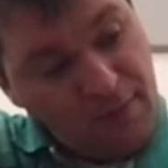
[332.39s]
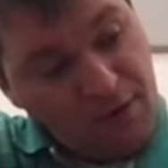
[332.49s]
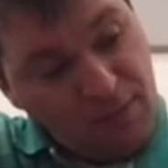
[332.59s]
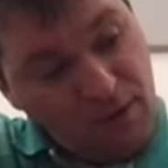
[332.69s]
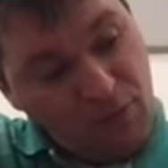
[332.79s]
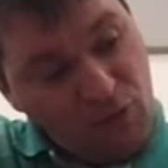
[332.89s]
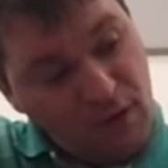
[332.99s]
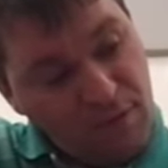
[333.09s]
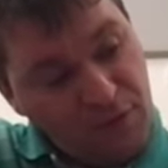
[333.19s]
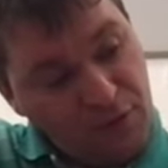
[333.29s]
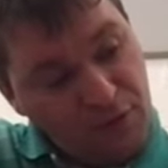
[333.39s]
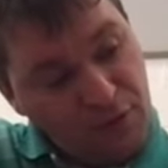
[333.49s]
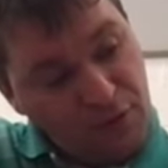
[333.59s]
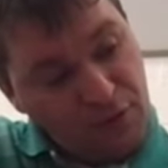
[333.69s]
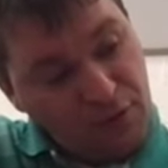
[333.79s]
going to come up
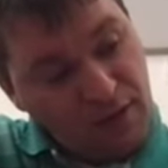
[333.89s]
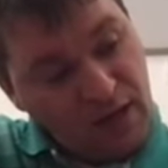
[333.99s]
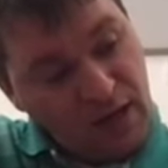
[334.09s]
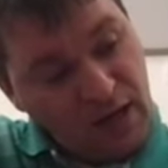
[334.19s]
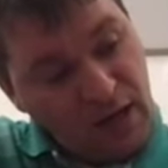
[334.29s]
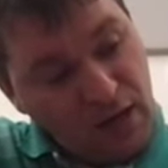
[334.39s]
1-2-3-4,